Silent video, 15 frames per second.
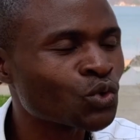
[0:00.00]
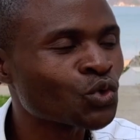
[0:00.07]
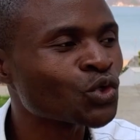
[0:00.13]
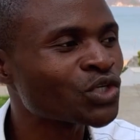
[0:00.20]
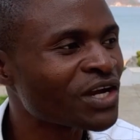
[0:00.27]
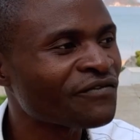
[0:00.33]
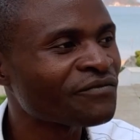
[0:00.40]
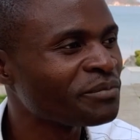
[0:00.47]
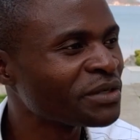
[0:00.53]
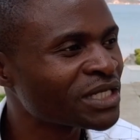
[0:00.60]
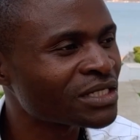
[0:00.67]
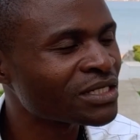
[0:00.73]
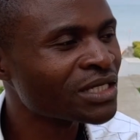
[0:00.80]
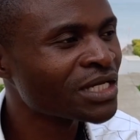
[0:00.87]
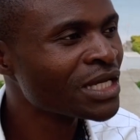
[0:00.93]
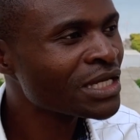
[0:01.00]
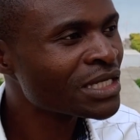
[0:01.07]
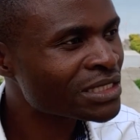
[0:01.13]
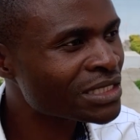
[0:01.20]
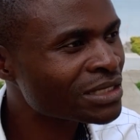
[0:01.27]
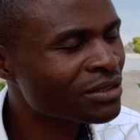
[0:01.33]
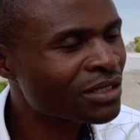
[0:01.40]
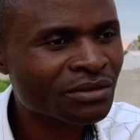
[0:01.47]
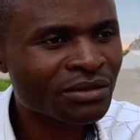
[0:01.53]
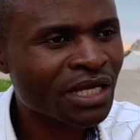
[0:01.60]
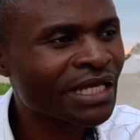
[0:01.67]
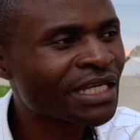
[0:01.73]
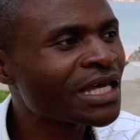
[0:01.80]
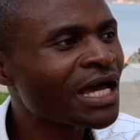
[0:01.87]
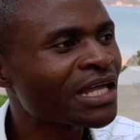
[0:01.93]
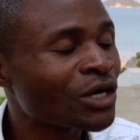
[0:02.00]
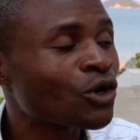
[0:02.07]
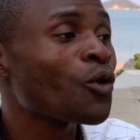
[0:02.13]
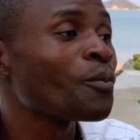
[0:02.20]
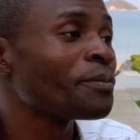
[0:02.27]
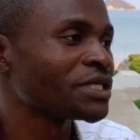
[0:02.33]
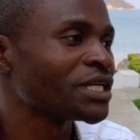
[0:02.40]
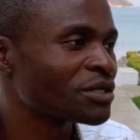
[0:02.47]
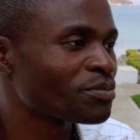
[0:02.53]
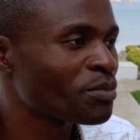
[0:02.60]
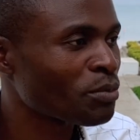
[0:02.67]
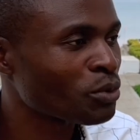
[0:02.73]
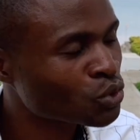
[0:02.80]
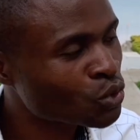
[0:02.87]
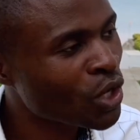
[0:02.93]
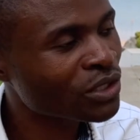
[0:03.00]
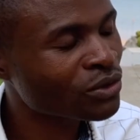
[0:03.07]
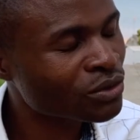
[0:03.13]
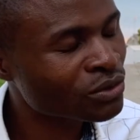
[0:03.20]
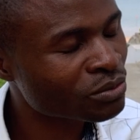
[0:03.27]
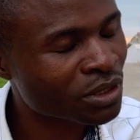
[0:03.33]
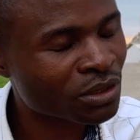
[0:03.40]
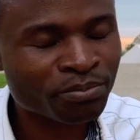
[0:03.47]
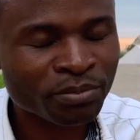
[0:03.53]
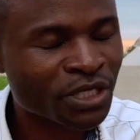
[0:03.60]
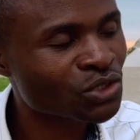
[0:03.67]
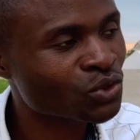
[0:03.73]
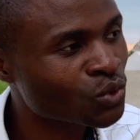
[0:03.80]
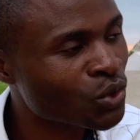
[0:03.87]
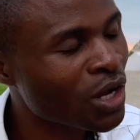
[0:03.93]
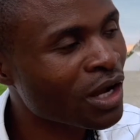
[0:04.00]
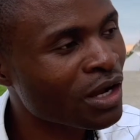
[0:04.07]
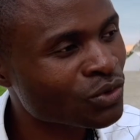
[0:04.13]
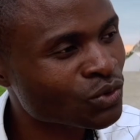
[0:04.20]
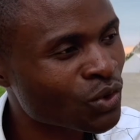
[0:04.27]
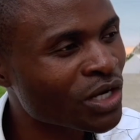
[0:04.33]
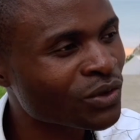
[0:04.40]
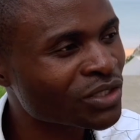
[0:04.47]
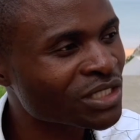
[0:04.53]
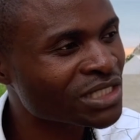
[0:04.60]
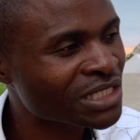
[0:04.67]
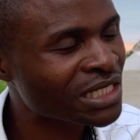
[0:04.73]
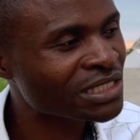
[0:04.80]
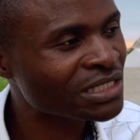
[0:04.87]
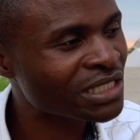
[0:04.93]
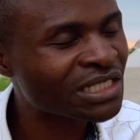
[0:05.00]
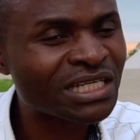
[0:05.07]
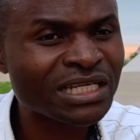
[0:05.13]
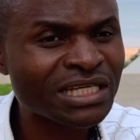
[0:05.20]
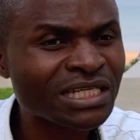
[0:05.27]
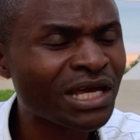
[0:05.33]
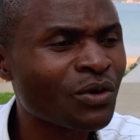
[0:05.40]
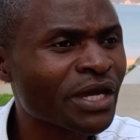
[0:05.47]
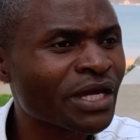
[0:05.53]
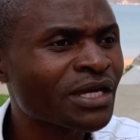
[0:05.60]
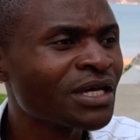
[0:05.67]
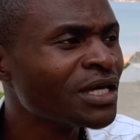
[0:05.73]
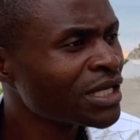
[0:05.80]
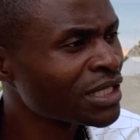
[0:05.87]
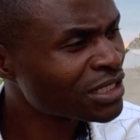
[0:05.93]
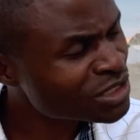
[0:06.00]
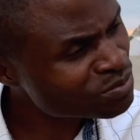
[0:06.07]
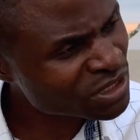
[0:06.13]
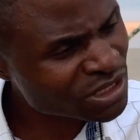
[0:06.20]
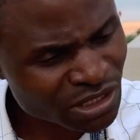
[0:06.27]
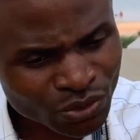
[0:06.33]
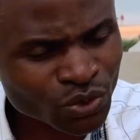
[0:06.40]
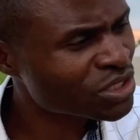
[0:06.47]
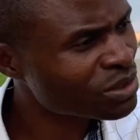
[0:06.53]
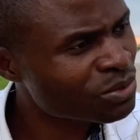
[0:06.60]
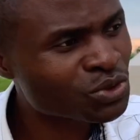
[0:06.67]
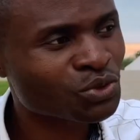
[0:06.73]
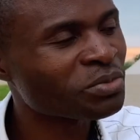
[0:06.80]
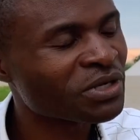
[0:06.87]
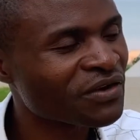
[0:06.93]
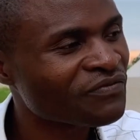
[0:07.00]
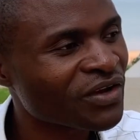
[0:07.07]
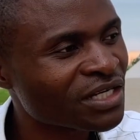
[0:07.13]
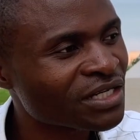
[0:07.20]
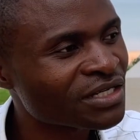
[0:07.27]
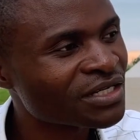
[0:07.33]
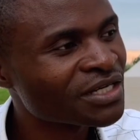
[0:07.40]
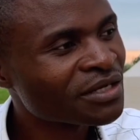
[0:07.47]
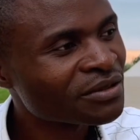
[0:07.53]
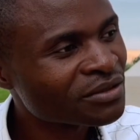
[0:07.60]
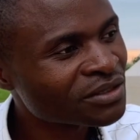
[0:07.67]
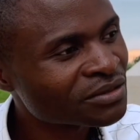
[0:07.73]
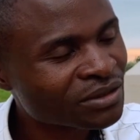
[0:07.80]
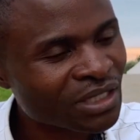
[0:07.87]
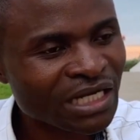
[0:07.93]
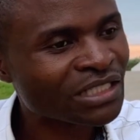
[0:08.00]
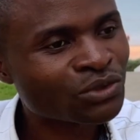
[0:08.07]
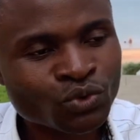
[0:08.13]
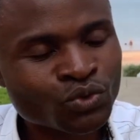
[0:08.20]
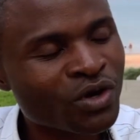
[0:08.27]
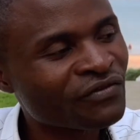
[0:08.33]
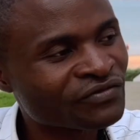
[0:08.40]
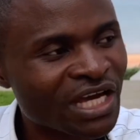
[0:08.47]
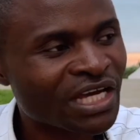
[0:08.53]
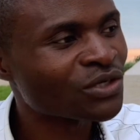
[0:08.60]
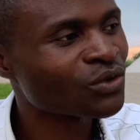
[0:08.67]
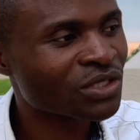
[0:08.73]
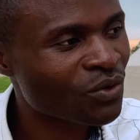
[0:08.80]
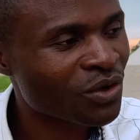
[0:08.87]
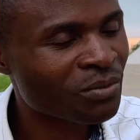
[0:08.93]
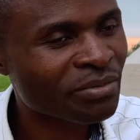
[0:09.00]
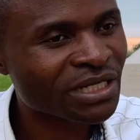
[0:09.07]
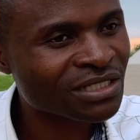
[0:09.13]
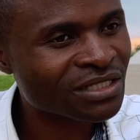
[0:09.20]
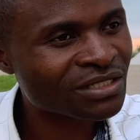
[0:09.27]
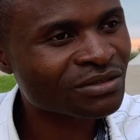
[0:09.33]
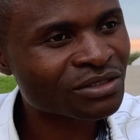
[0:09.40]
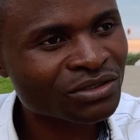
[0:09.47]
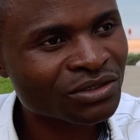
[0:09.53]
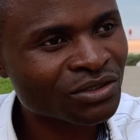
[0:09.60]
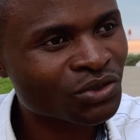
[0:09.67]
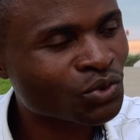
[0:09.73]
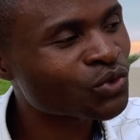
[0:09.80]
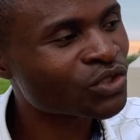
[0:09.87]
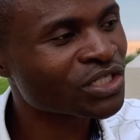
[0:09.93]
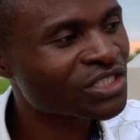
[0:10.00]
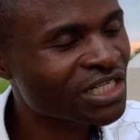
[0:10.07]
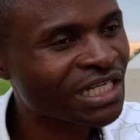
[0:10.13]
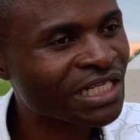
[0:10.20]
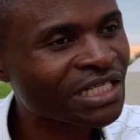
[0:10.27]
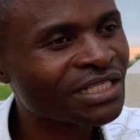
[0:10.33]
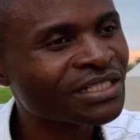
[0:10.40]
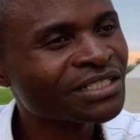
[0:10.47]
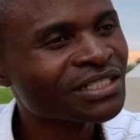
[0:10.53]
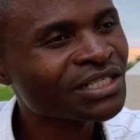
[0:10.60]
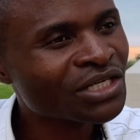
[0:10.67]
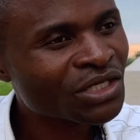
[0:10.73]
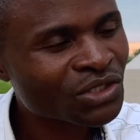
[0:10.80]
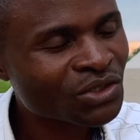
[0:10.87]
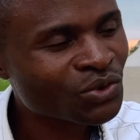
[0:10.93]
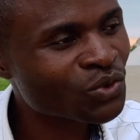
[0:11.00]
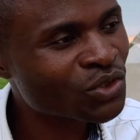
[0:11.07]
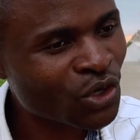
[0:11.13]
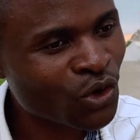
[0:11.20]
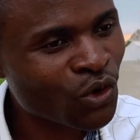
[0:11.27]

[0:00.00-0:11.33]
not have been any other competent people to handle this case. In a way, this patient was supposed to be referred, and he could have died on the way, but through the training, through the